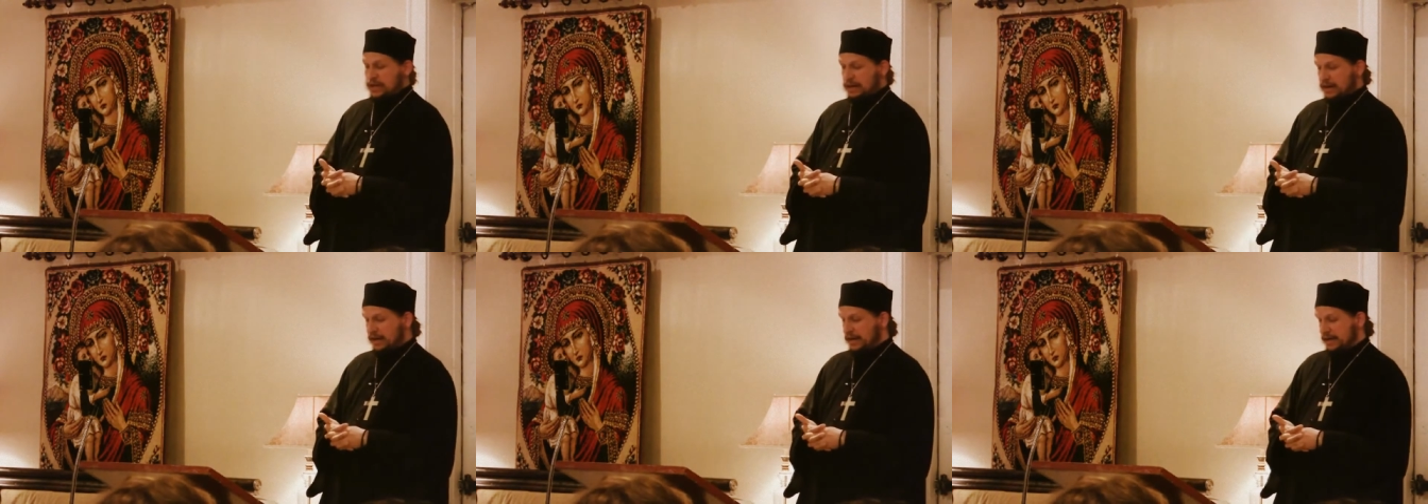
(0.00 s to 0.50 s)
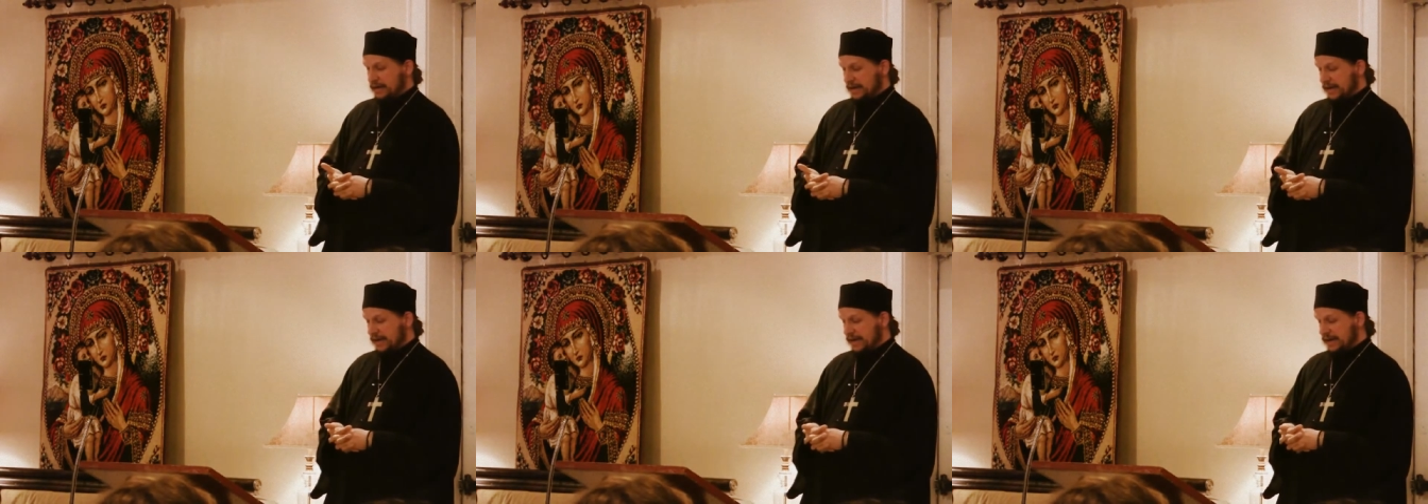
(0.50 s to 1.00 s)
Uh,
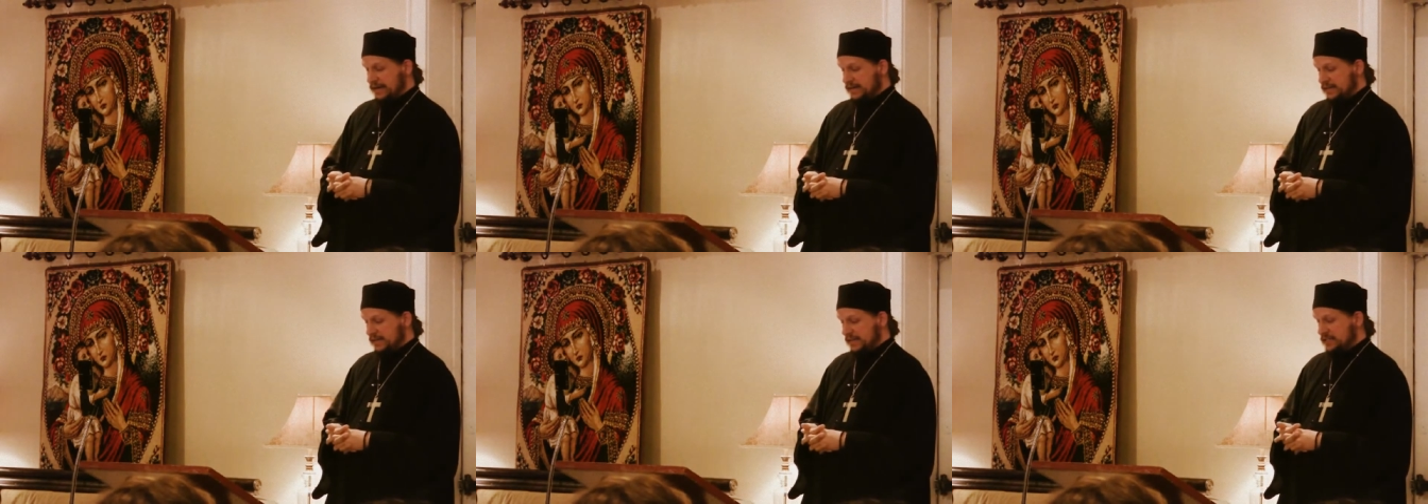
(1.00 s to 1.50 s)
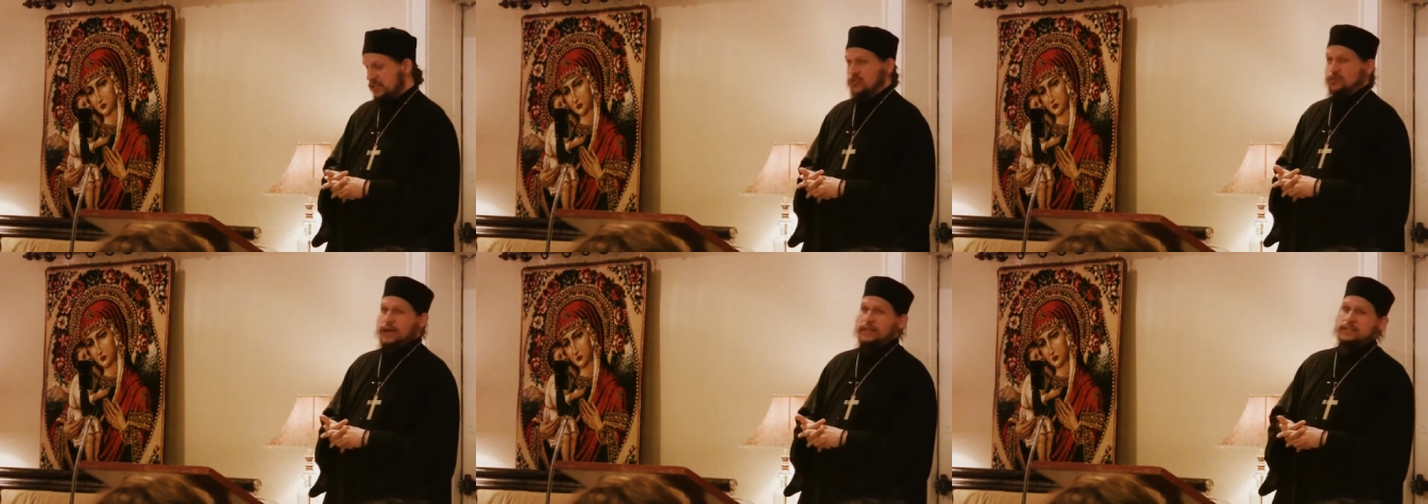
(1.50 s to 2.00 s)
and he's the
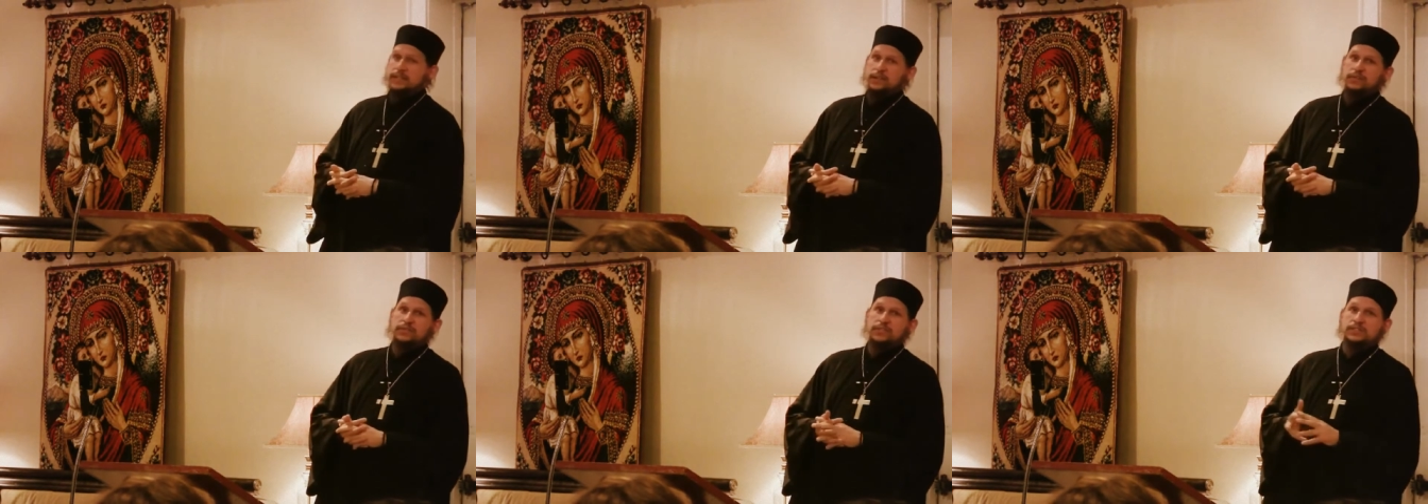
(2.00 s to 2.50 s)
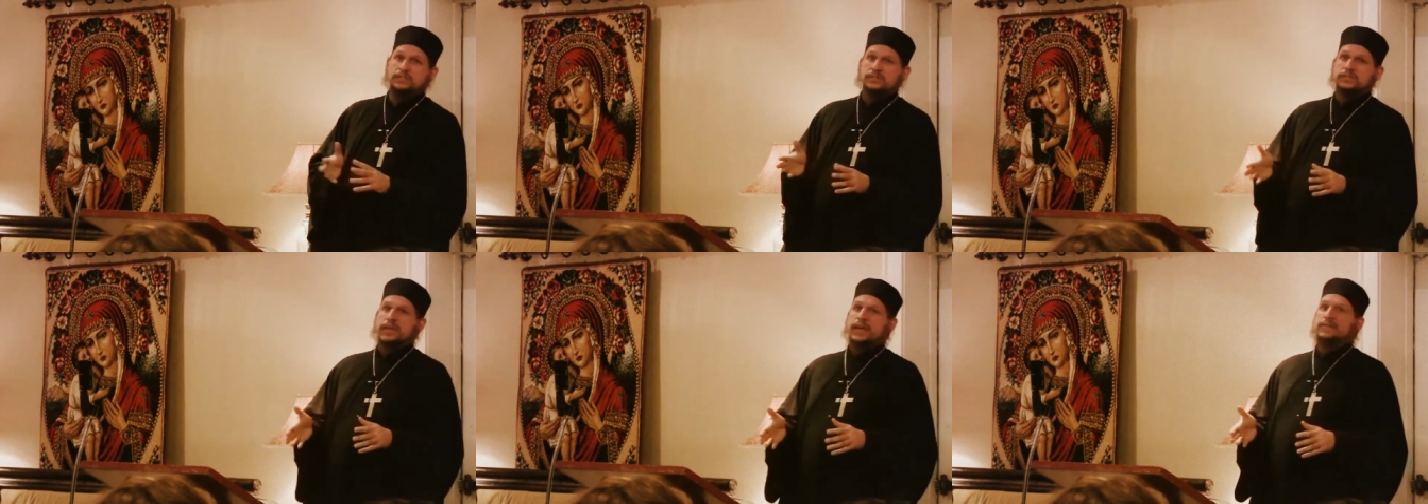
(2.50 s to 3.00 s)
translator of this
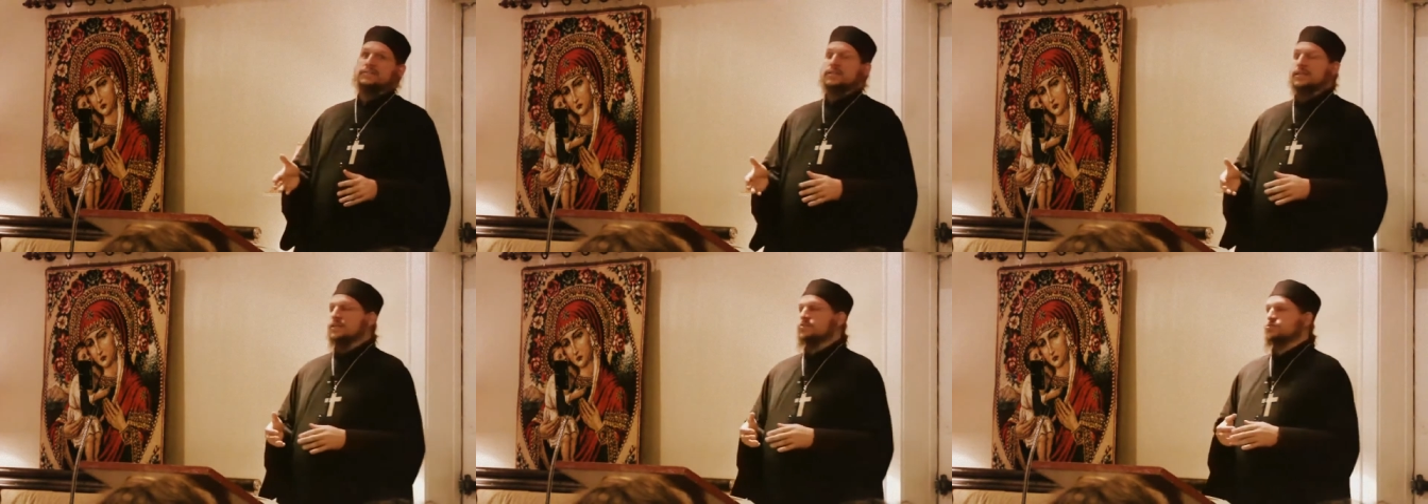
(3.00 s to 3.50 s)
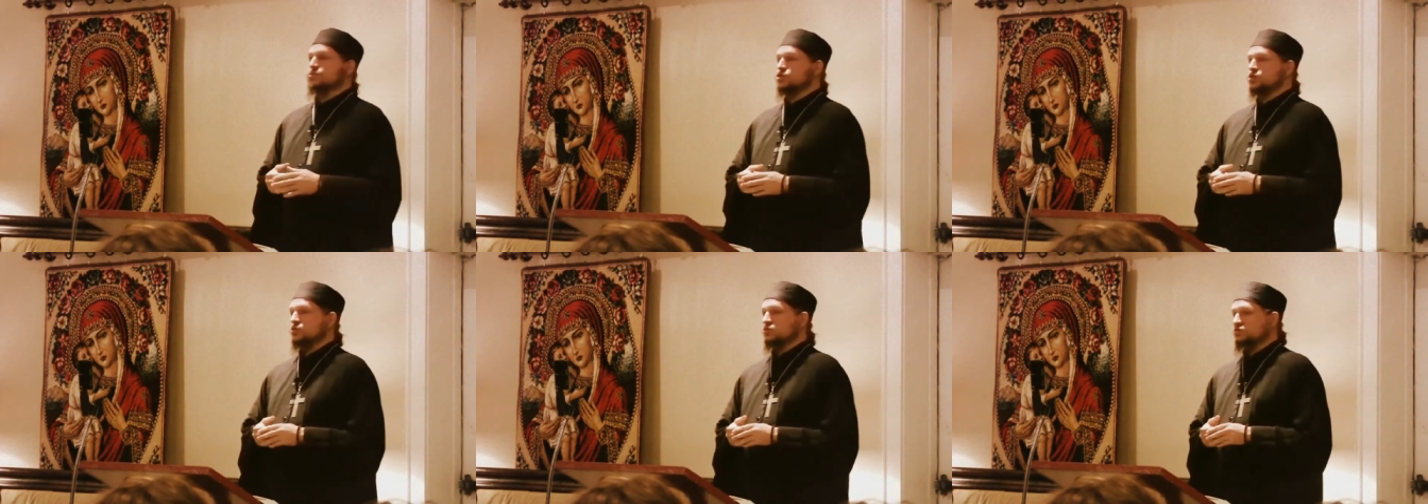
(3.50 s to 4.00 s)
text
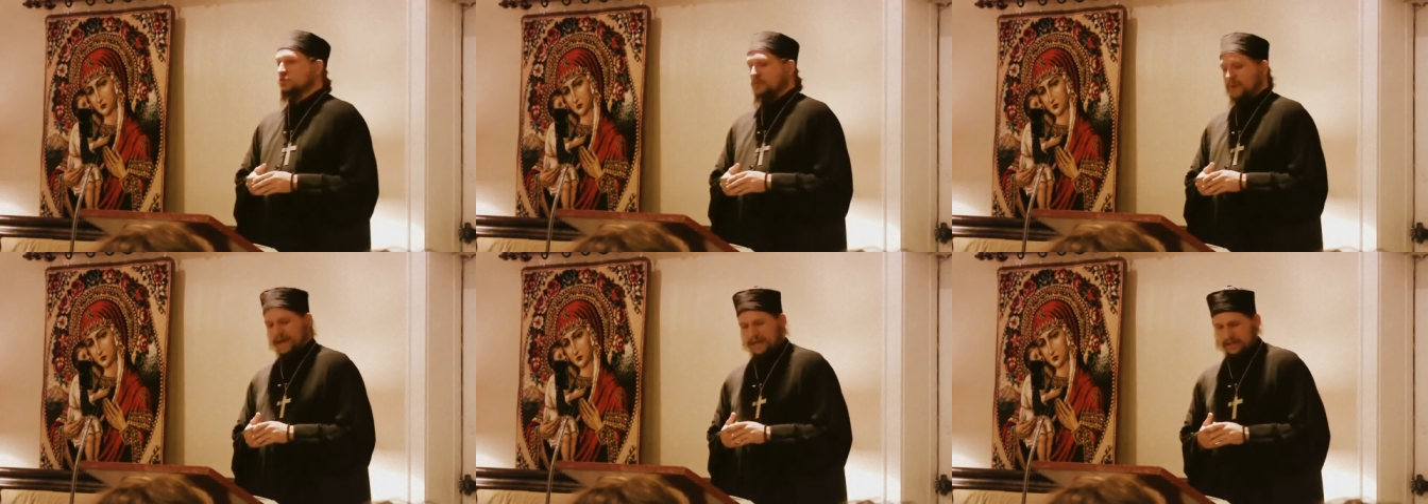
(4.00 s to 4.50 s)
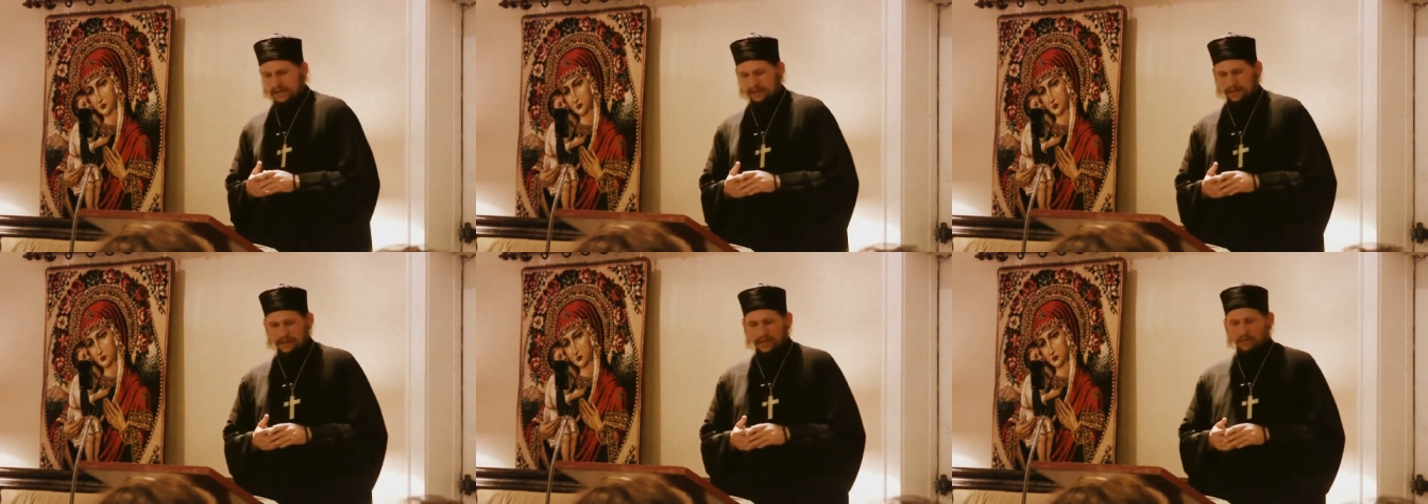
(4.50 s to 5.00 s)
into
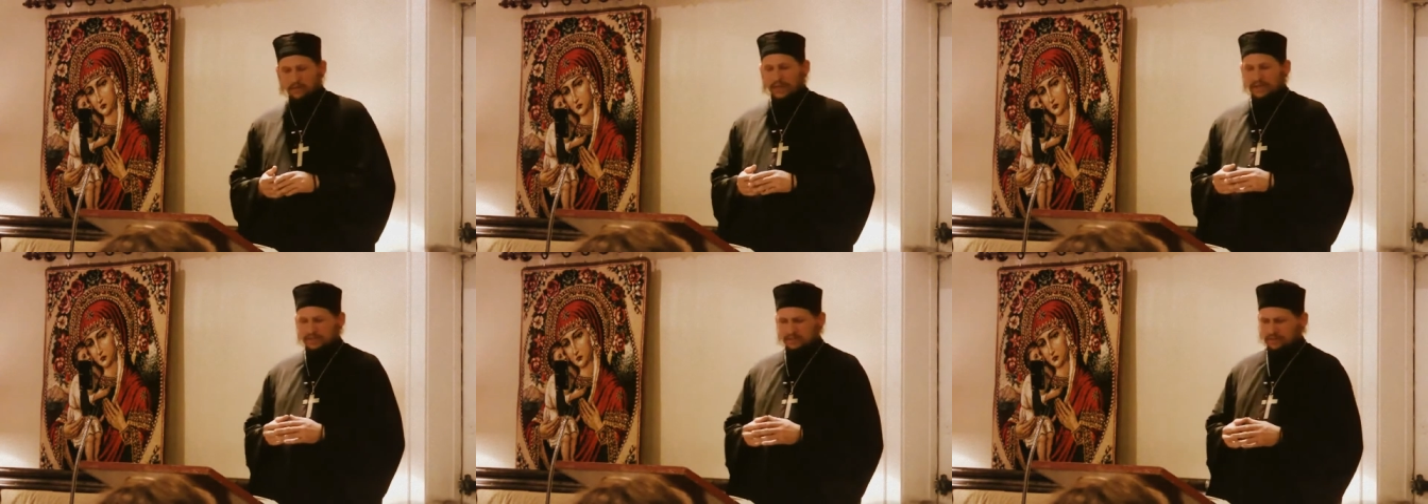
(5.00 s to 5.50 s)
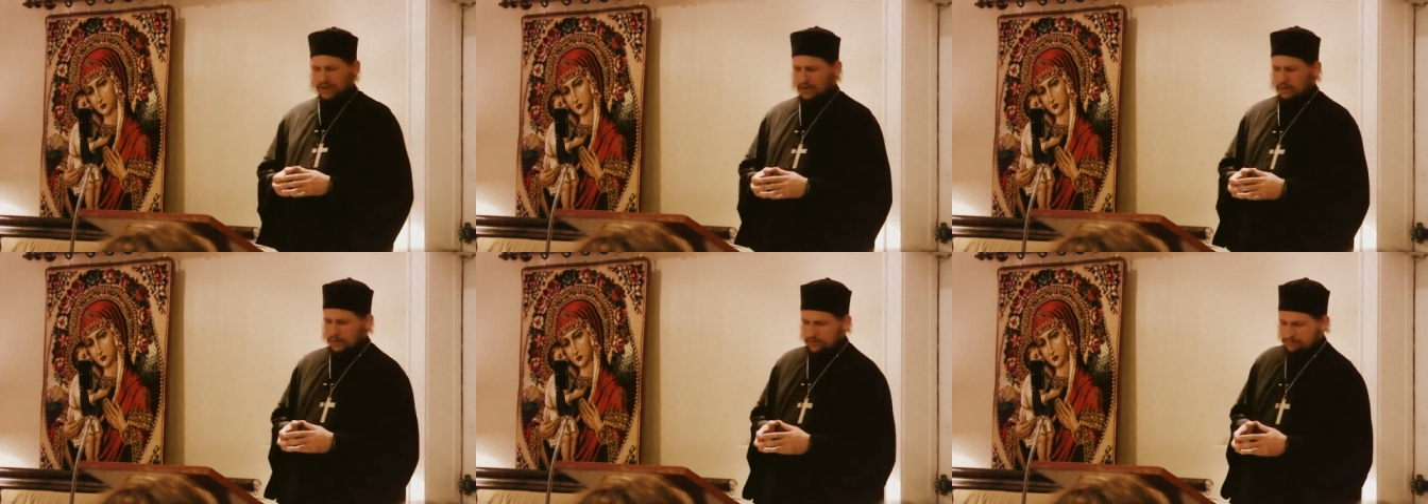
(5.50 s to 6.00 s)
Romanian, and he relates the
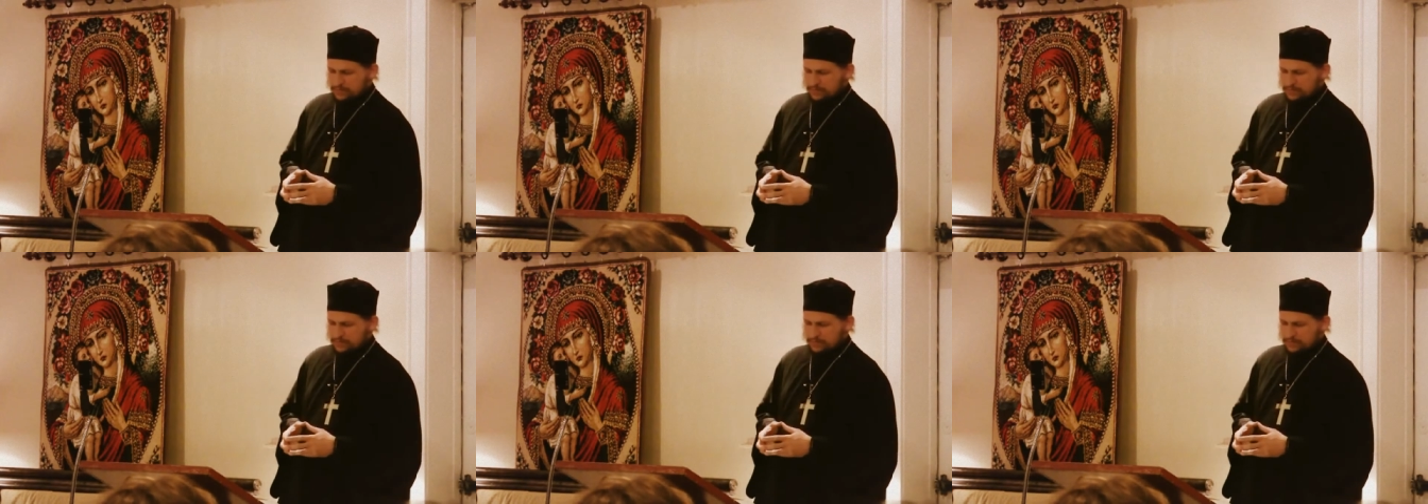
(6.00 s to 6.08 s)
following.